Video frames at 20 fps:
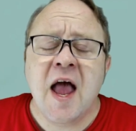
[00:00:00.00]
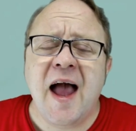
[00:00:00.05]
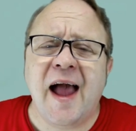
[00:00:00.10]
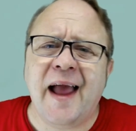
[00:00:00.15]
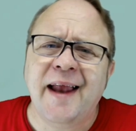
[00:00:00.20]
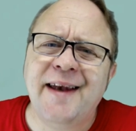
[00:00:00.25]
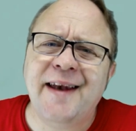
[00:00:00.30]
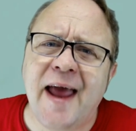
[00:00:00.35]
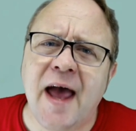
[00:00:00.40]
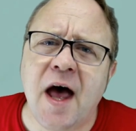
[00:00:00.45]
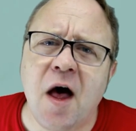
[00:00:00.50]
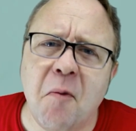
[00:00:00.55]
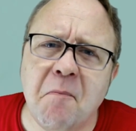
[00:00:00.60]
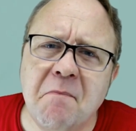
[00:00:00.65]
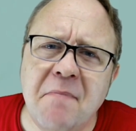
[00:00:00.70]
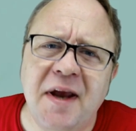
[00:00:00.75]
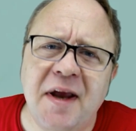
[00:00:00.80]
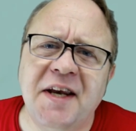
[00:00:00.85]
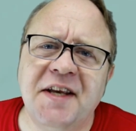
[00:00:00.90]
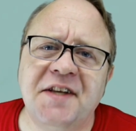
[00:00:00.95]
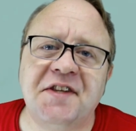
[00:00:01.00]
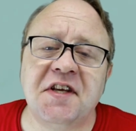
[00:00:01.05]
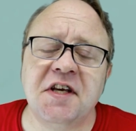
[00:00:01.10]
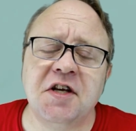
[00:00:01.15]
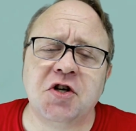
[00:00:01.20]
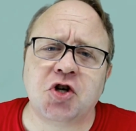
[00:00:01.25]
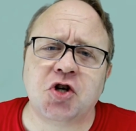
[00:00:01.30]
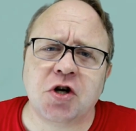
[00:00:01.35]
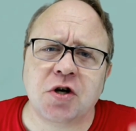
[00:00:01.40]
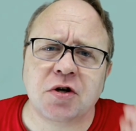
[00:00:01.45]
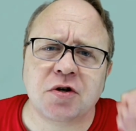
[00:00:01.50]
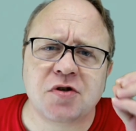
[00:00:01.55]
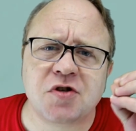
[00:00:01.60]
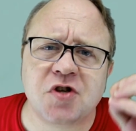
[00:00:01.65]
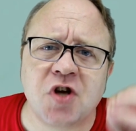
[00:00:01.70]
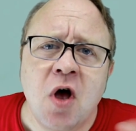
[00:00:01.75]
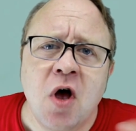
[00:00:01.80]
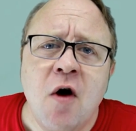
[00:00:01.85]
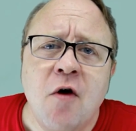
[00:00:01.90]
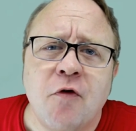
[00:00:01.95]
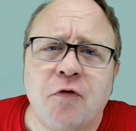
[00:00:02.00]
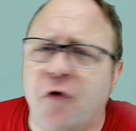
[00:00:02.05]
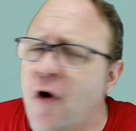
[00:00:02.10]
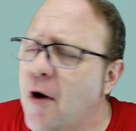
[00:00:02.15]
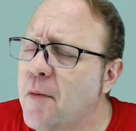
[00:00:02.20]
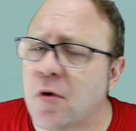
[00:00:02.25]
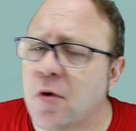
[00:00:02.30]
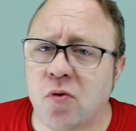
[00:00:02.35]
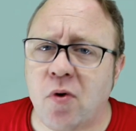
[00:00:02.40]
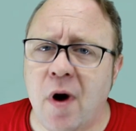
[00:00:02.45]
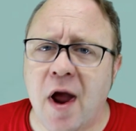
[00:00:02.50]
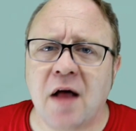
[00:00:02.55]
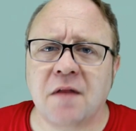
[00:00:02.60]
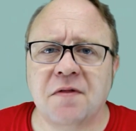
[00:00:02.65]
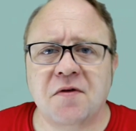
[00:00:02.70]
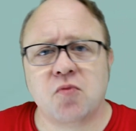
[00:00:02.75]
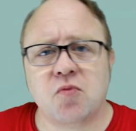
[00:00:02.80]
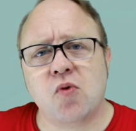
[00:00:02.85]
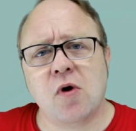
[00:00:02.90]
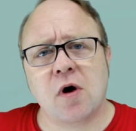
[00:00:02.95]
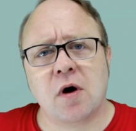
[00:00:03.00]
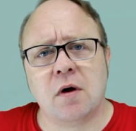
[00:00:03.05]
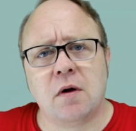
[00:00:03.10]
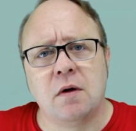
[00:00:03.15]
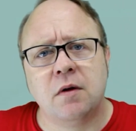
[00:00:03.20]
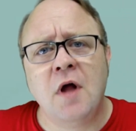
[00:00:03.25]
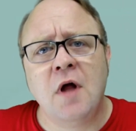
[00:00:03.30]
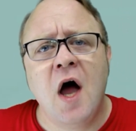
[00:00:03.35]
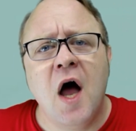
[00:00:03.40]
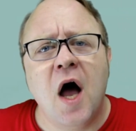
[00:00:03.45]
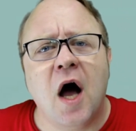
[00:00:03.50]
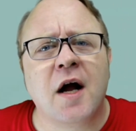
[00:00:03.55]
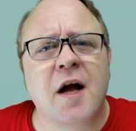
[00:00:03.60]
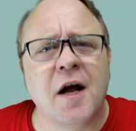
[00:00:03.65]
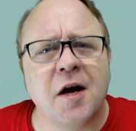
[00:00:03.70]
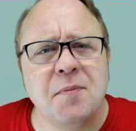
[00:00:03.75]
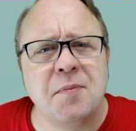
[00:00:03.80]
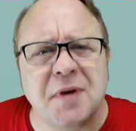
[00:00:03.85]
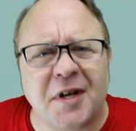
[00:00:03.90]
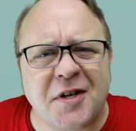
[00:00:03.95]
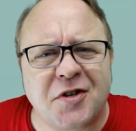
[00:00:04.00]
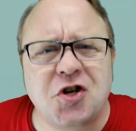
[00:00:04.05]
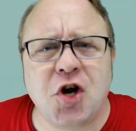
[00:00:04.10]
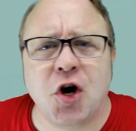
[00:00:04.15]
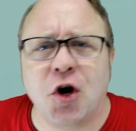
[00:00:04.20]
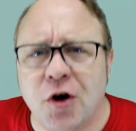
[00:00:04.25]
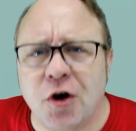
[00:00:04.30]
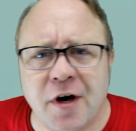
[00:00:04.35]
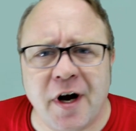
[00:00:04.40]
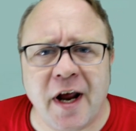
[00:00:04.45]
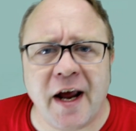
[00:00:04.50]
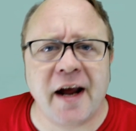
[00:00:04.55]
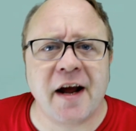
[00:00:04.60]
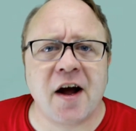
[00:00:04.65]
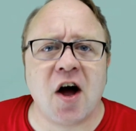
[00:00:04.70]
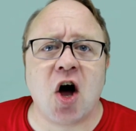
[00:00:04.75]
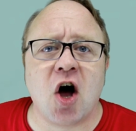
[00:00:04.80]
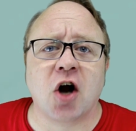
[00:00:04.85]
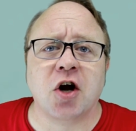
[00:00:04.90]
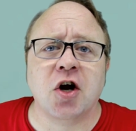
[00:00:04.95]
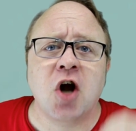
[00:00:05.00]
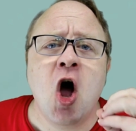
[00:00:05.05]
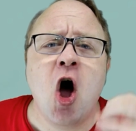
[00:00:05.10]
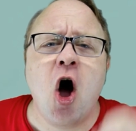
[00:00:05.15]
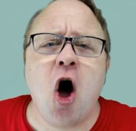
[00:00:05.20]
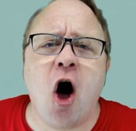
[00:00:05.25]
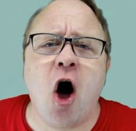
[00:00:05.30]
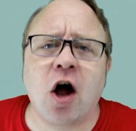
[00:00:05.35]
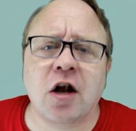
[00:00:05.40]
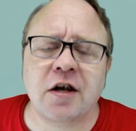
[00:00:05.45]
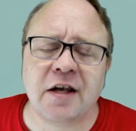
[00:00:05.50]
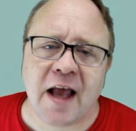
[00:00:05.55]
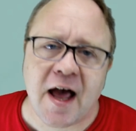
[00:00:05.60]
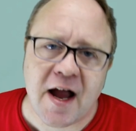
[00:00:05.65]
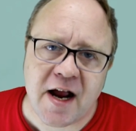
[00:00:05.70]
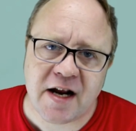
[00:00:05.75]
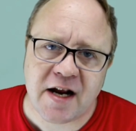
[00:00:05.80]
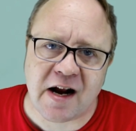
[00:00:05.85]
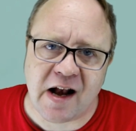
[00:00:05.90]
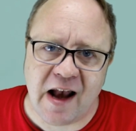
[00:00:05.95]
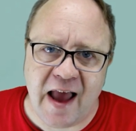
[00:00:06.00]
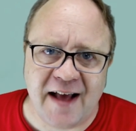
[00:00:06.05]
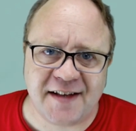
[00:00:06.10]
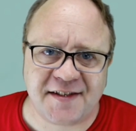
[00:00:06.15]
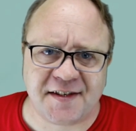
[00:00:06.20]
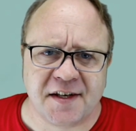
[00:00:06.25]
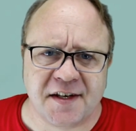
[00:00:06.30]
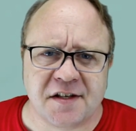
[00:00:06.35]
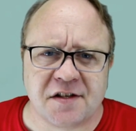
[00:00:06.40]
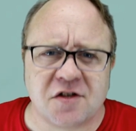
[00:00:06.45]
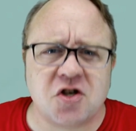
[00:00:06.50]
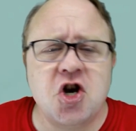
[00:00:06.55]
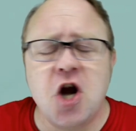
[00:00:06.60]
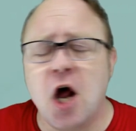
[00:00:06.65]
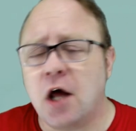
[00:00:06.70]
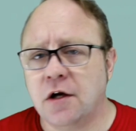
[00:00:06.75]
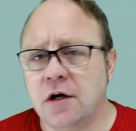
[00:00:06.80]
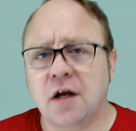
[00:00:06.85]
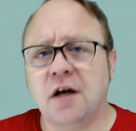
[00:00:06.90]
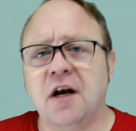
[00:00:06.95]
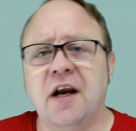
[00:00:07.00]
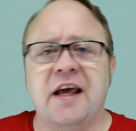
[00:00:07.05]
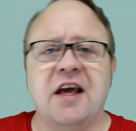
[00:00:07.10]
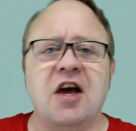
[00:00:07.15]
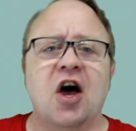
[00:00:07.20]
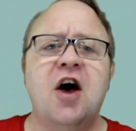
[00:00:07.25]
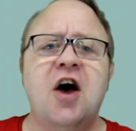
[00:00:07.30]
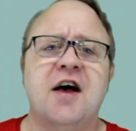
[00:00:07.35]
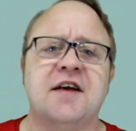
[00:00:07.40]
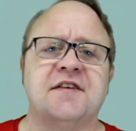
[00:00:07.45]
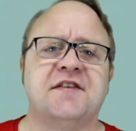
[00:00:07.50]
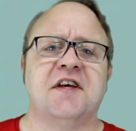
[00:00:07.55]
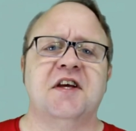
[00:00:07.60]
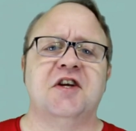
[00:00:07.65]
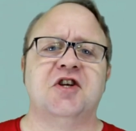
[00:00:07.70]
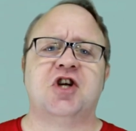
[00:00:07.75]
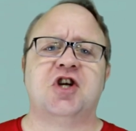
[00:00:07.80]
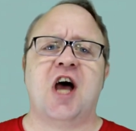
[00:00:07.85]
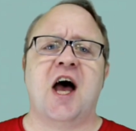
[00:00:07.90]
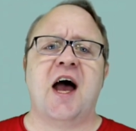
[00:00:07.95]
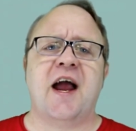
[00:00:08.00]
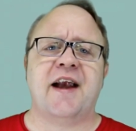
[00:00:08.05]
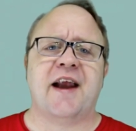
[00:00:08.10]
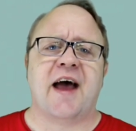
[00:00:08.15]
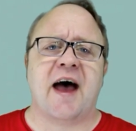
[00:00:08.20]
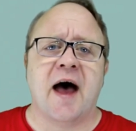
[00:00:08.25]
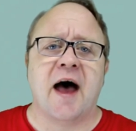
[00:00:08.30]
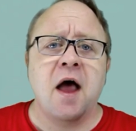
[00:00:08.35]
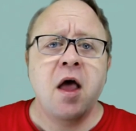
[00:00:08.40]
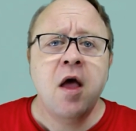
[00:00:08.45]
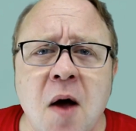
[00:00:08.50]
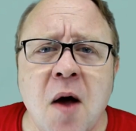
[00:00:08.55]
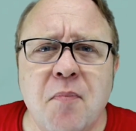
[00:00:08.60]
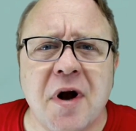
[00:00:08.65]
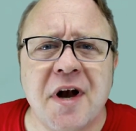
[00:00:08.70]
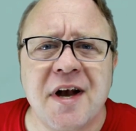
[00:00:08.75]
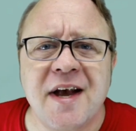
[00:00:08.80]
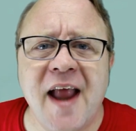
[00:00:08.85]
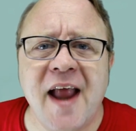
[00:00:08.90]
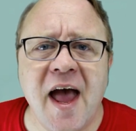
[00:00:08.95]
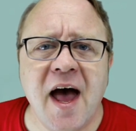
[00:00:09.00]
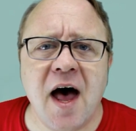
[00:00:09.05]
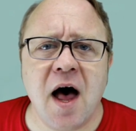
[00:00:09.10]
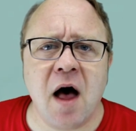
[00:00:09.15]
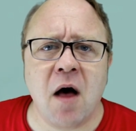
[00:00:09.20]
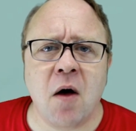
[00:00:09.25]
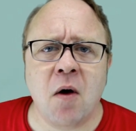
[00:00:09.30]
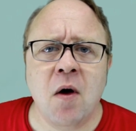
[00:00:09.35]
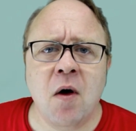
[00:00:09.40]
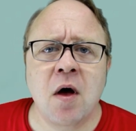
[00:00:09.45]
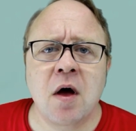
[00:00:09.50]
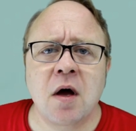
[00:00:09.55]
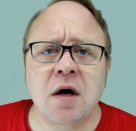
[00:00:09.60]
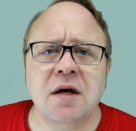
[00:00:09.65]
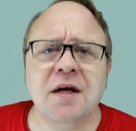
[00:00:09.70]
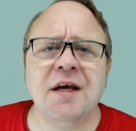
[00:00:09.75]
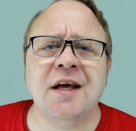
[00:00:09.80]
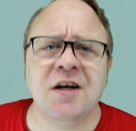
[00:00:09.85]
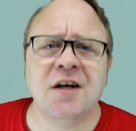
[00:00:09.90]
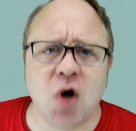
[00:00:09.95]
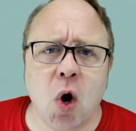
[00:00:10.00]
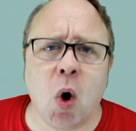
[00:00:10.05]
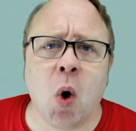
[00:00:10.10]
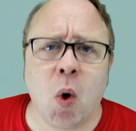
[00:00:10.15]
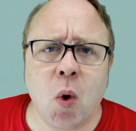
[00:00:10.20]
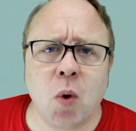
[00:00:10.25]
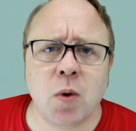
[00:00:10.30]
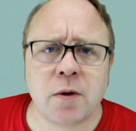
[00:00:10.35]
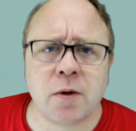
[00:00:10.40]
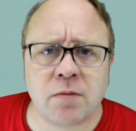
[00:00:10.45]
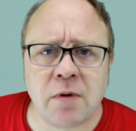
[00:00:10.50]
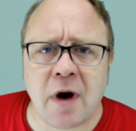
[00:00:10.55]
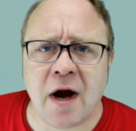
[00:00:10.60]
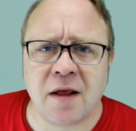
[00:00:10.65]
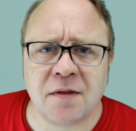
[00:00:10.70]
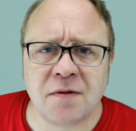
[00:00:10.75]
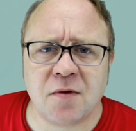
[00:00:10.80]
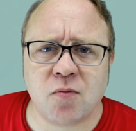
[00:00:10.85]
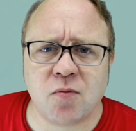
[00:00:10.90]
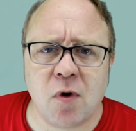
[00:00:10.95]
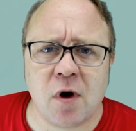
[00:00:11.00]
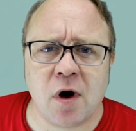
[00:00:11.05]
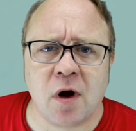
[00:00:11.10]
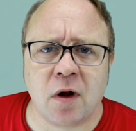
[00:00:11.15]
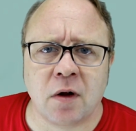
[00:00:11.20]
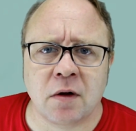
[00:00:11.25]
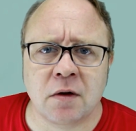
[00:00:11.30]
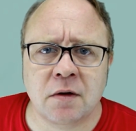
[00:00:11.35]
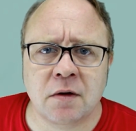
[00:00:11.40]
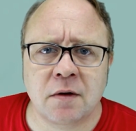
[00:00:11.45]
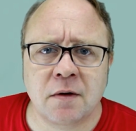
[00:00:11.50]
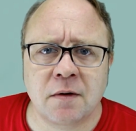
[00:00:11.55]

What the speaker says: And now many teachers from around the world are going to be turning on online classes, not only us in China, but now in all around the world.